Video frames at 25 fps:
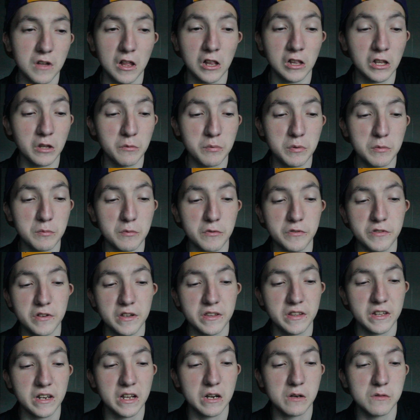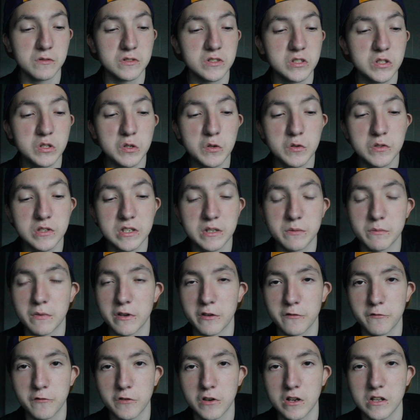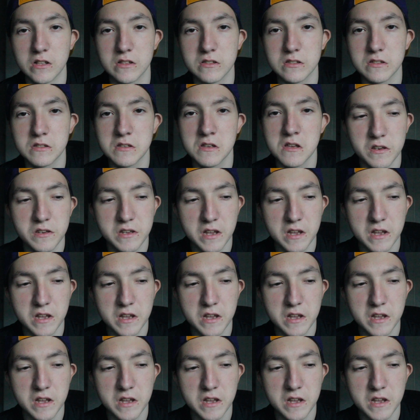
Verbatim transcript: A lot of people thought that I was using my friend's